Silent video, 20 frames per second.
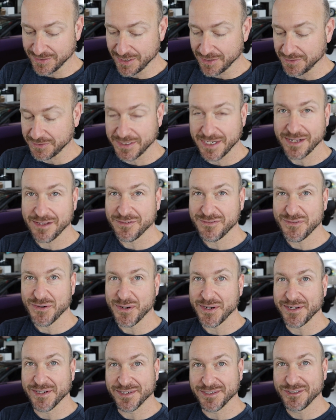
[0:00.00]
Southern
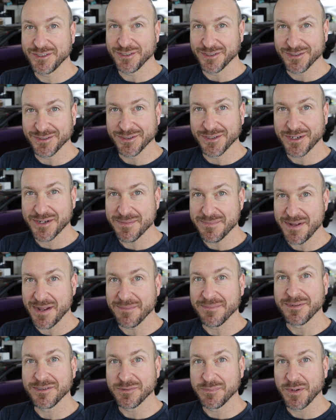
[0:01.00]
California, look him
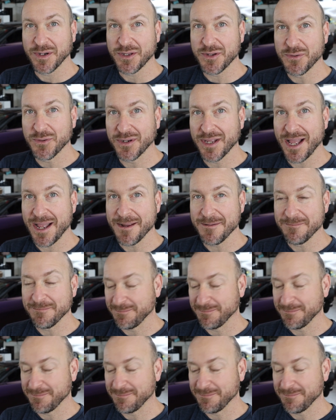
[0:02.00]
up. He's a pretty cool guy.